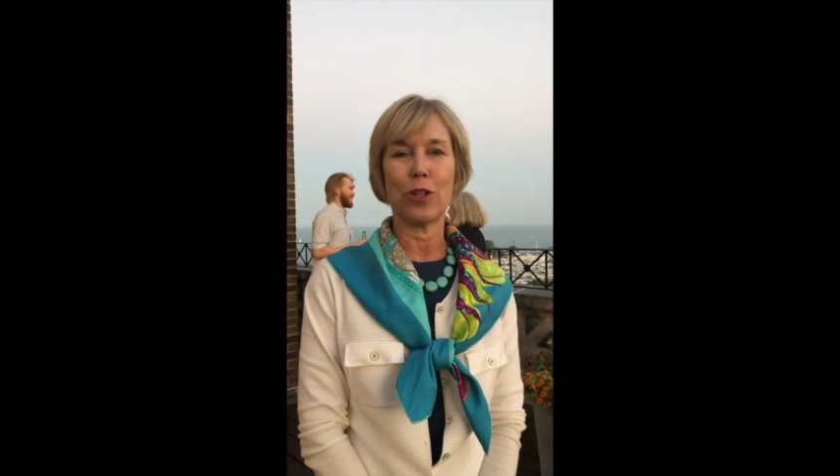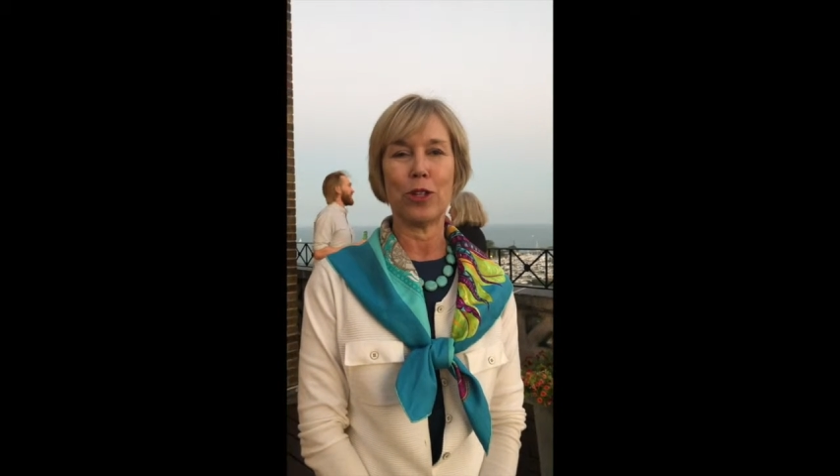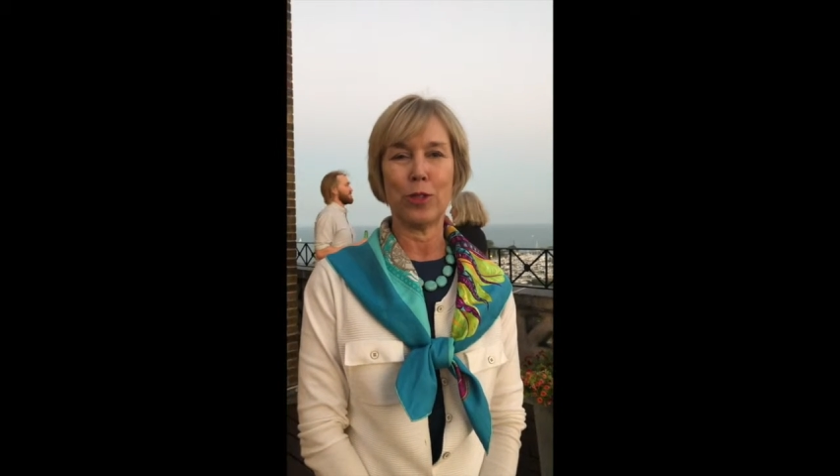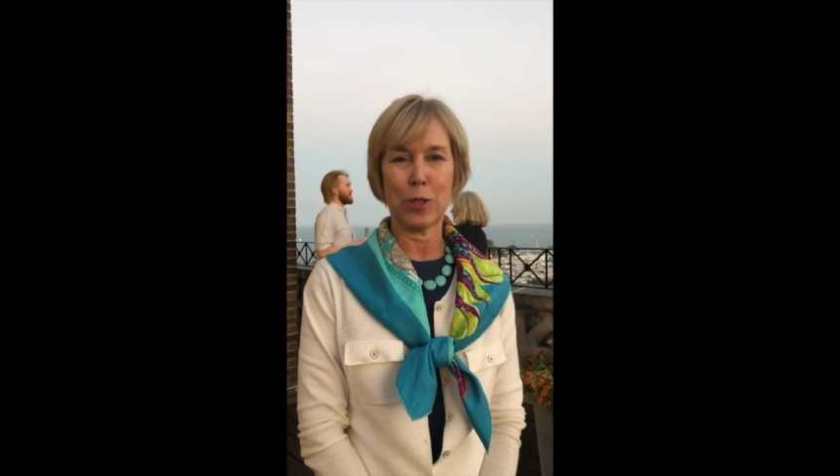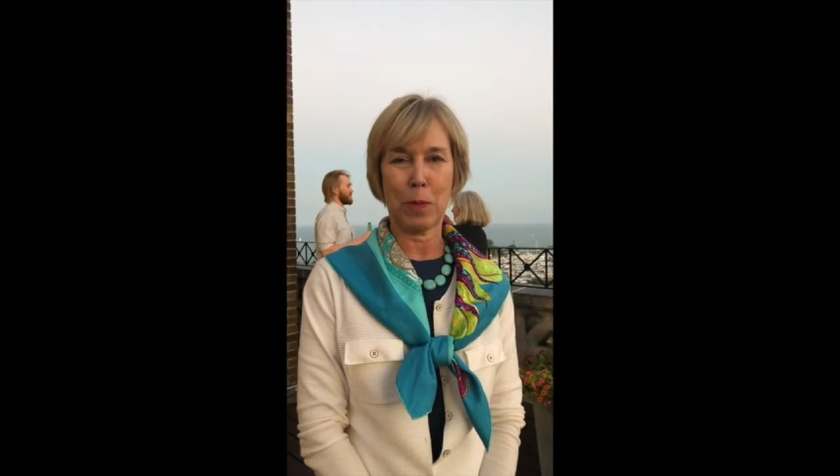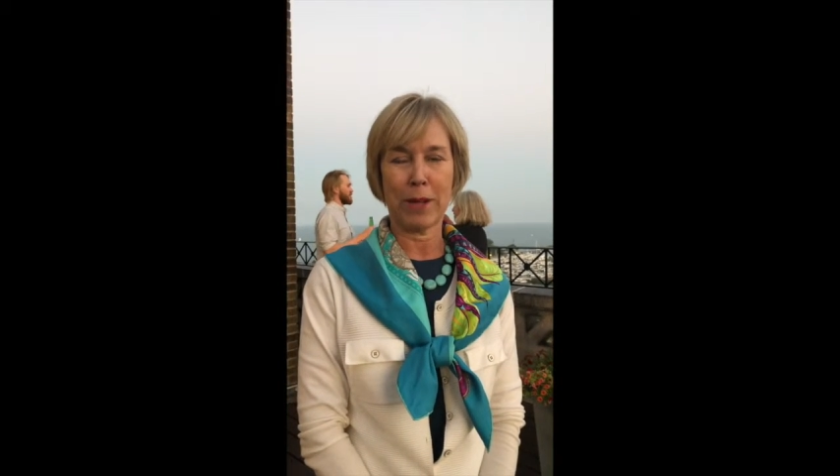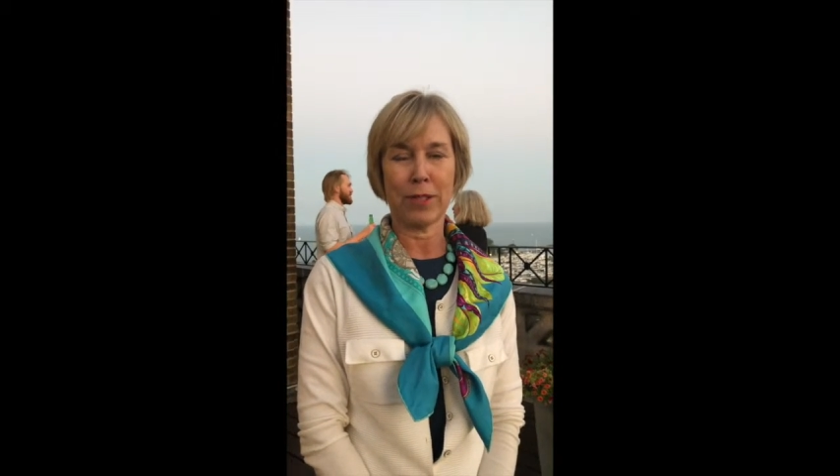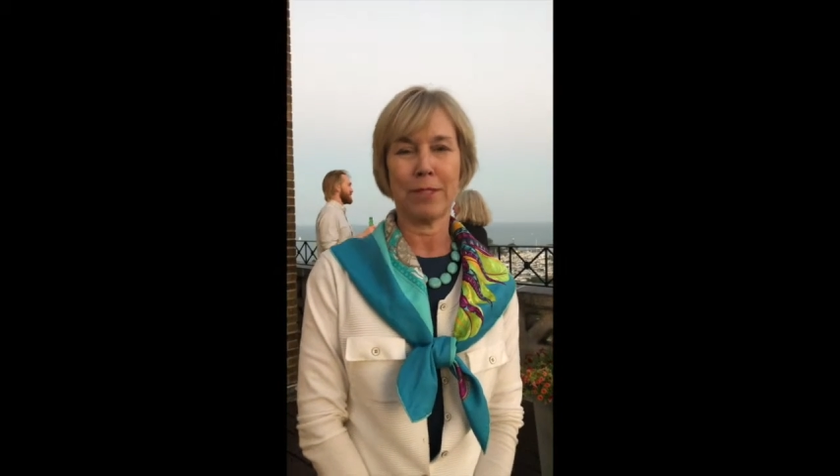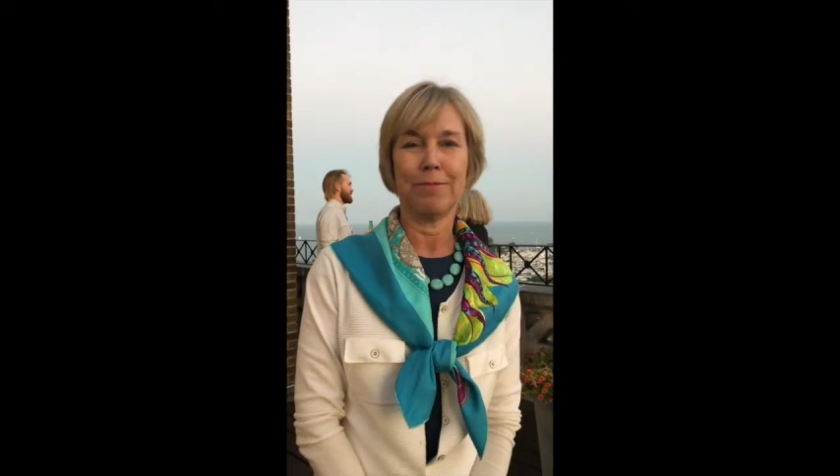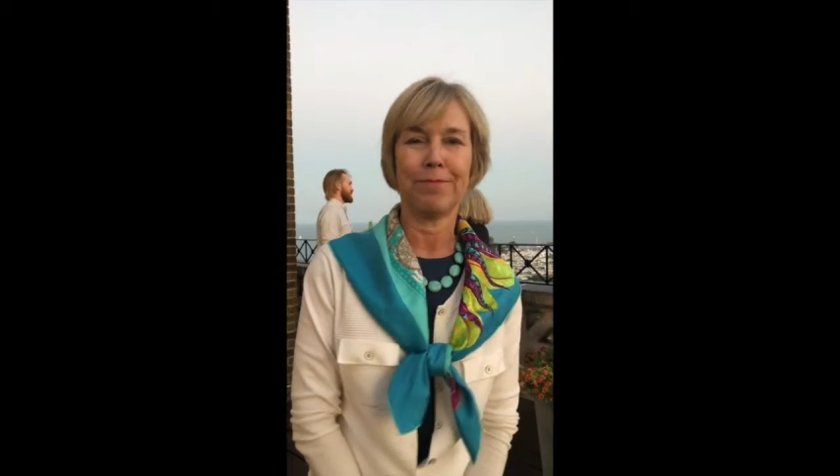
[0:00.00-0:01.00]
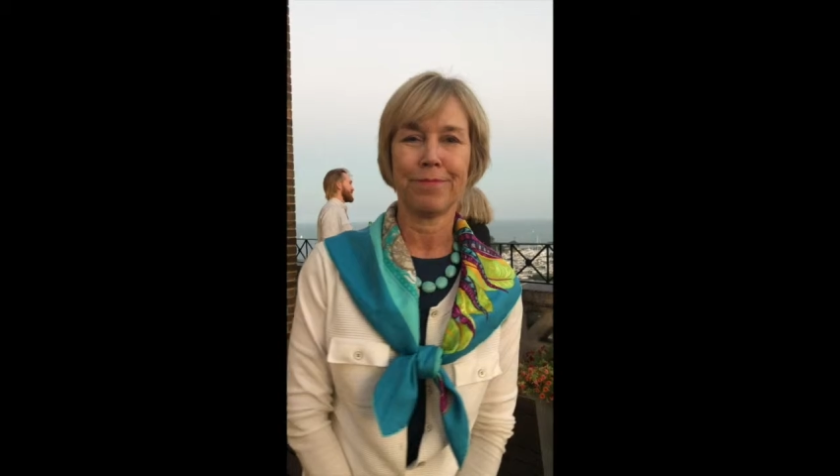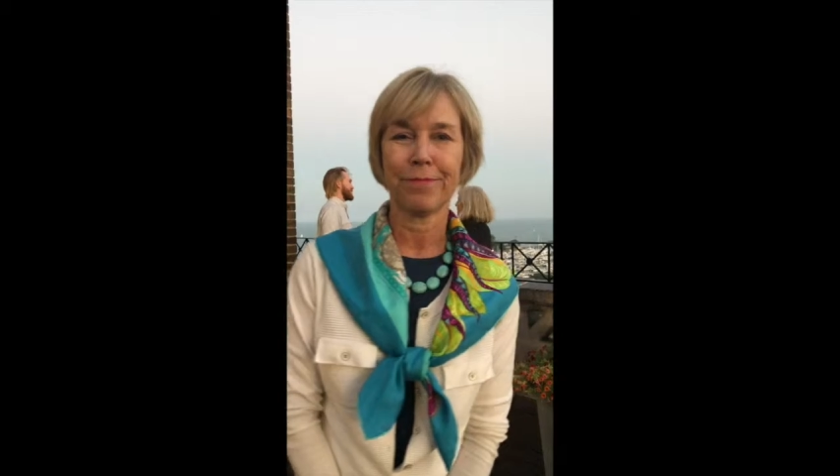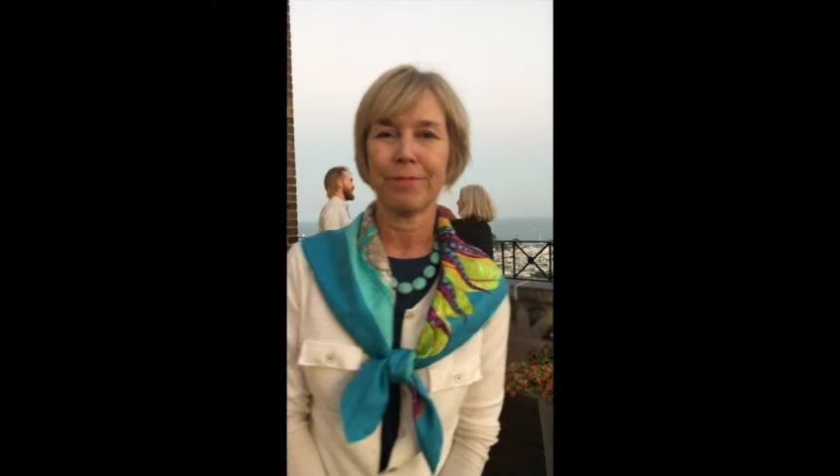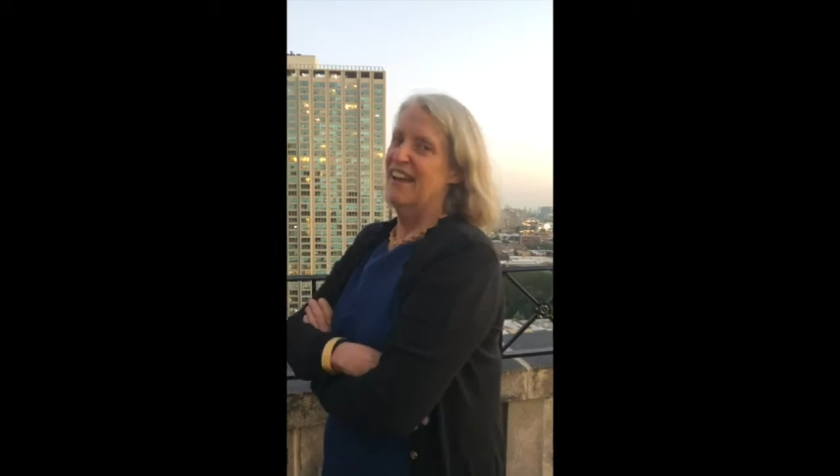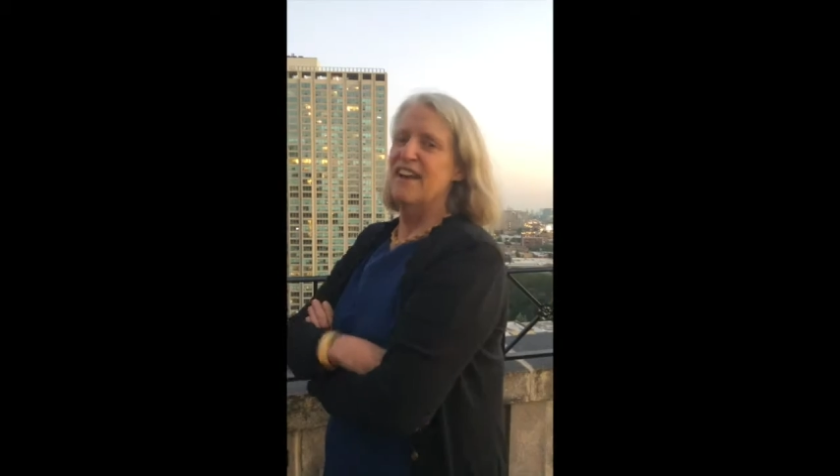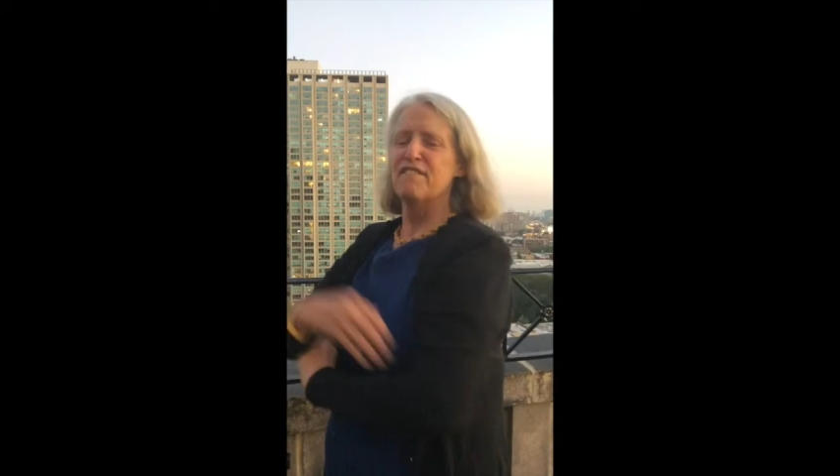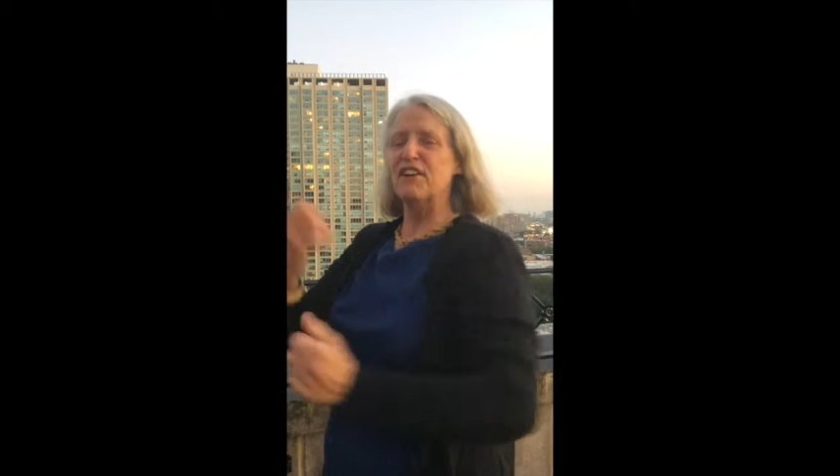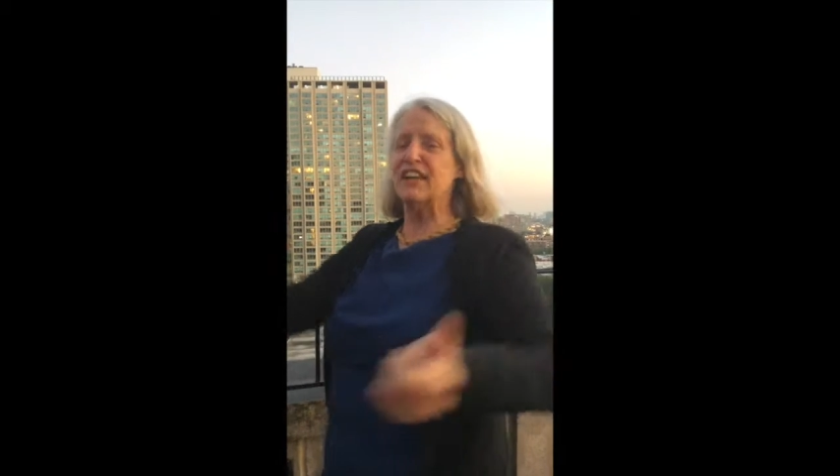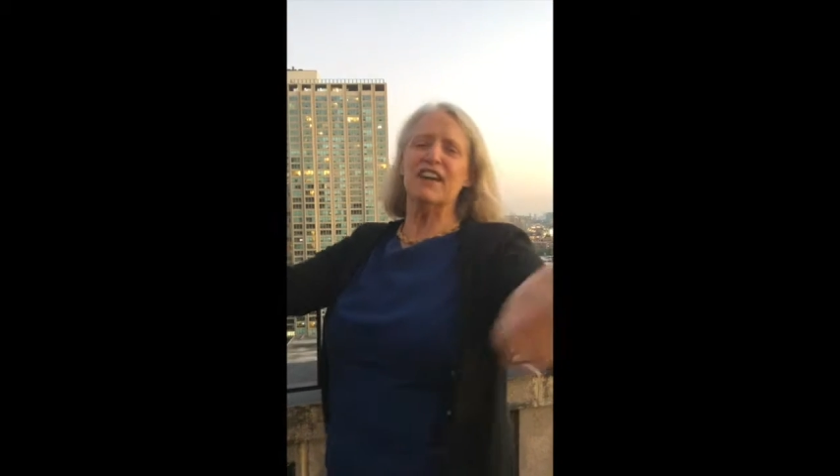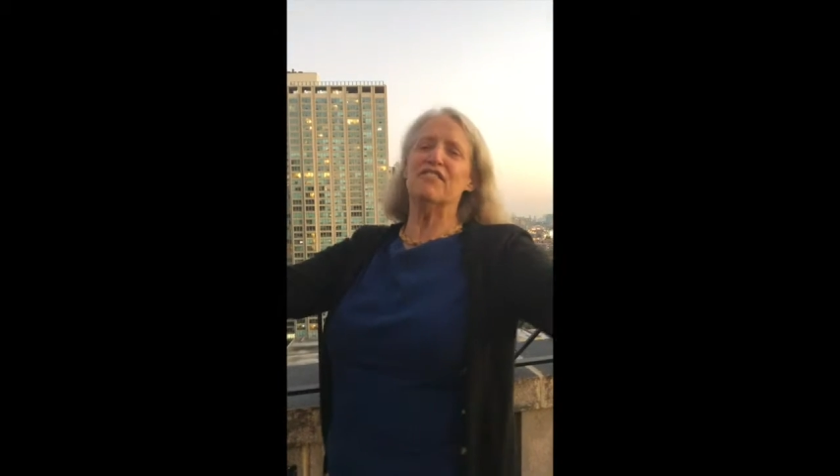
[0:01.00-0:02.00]
your new spouse.
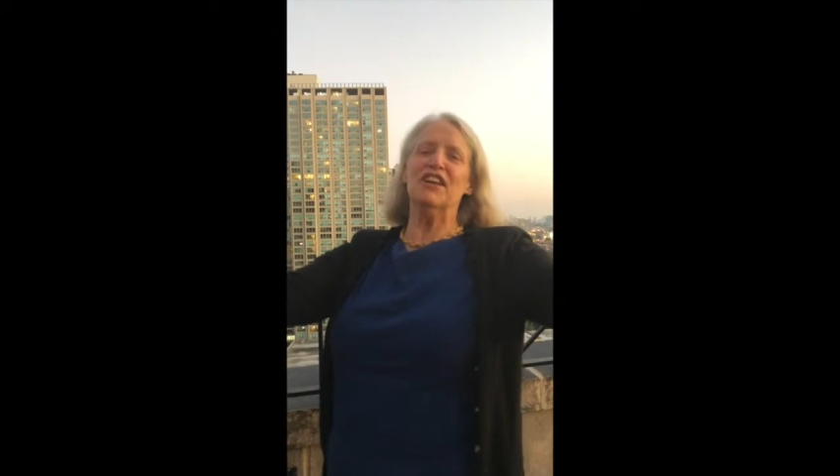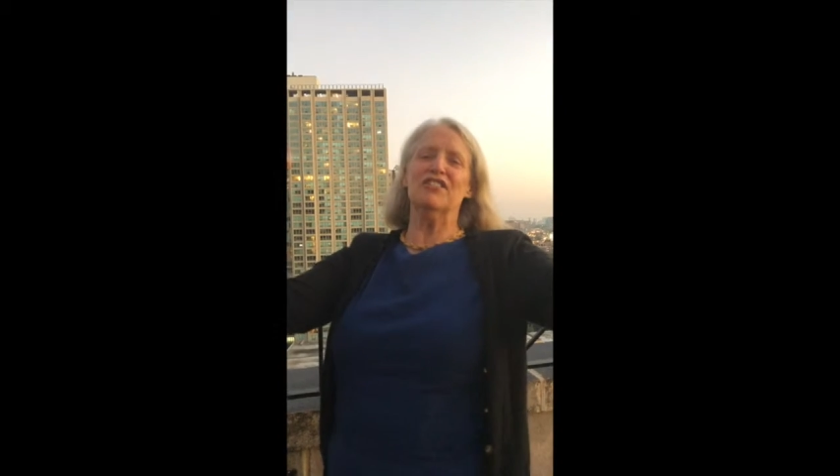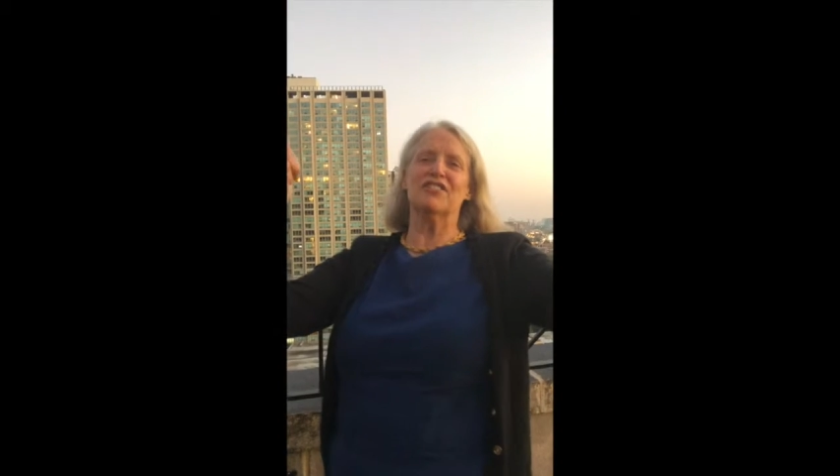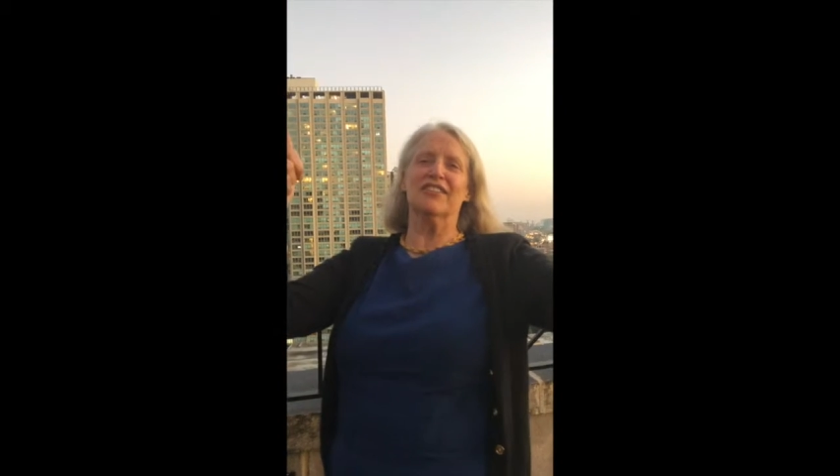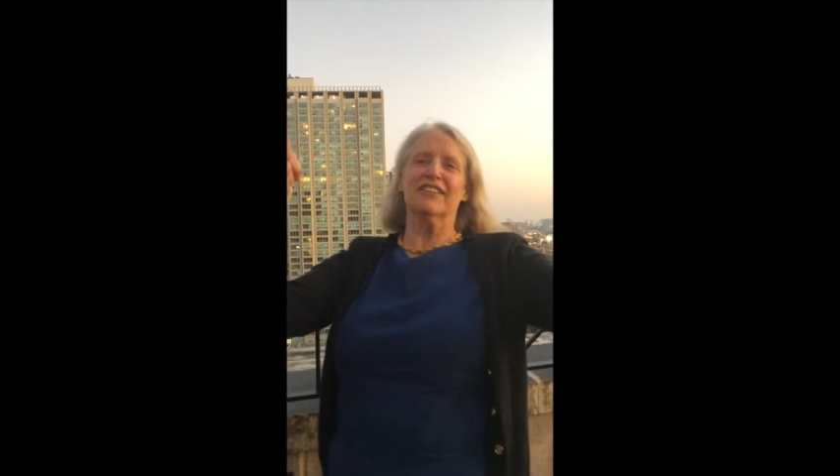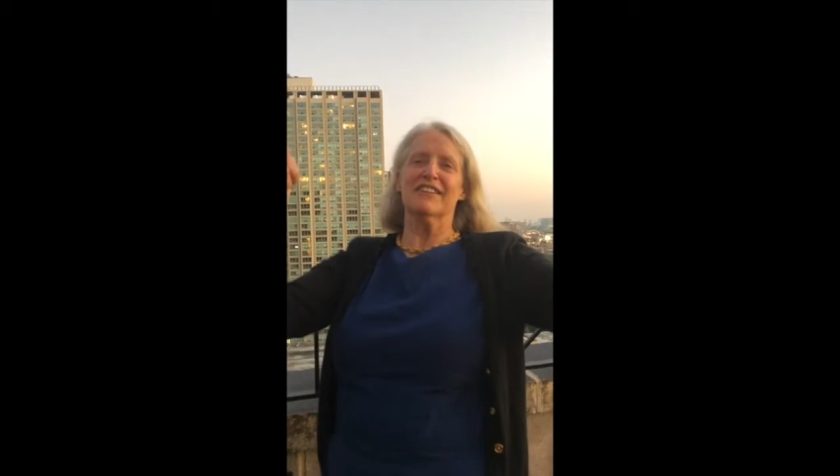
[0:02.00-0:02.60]
Forgiveness.